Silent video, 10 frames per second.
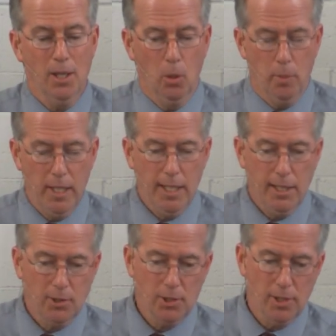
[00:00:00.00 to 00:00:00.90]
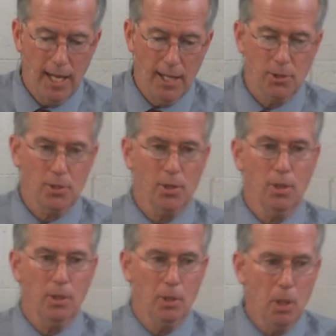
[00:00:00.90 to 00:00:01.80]
Obedience as
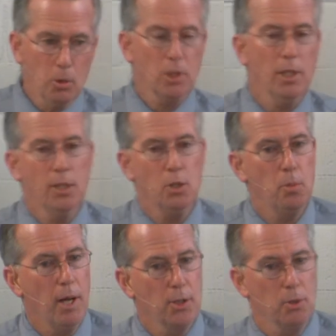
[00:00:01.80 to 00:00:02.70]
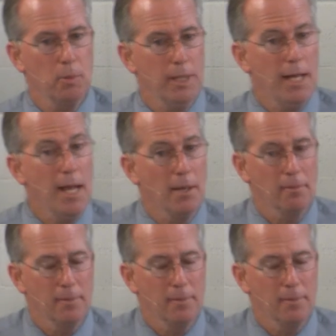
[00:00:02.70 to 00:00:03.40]
closely as you possibly can,